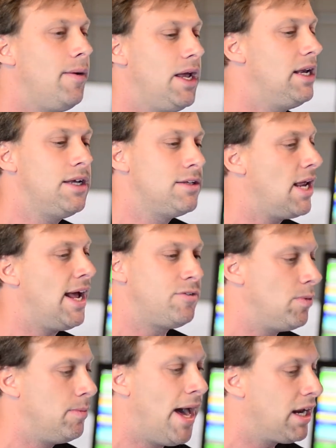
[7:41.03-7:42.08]
I mean, it doesn't have
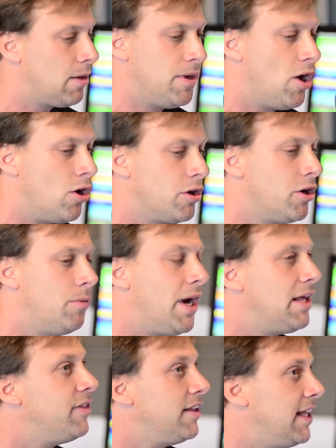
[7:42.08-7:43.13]
to be bad. It can be all good, but
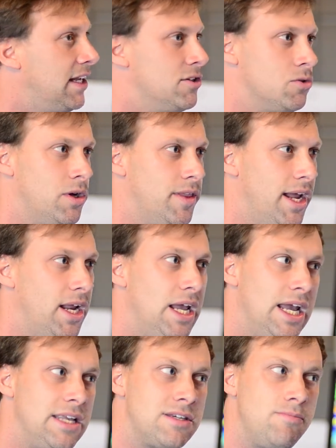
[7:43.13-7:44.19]
I think they enjoy that.
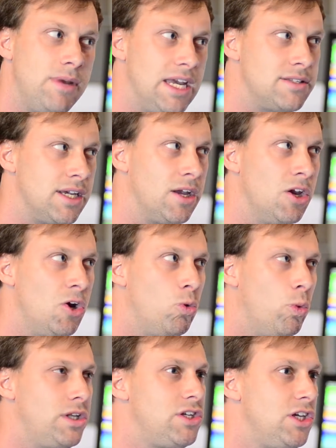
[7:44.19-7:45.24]
It's amazing.
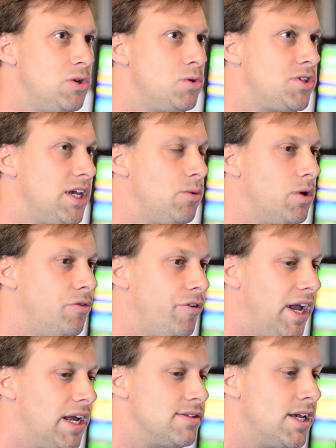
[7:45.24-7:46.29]
What do you see with
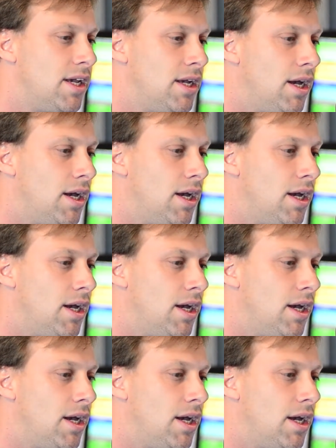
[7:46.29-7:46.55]
fans?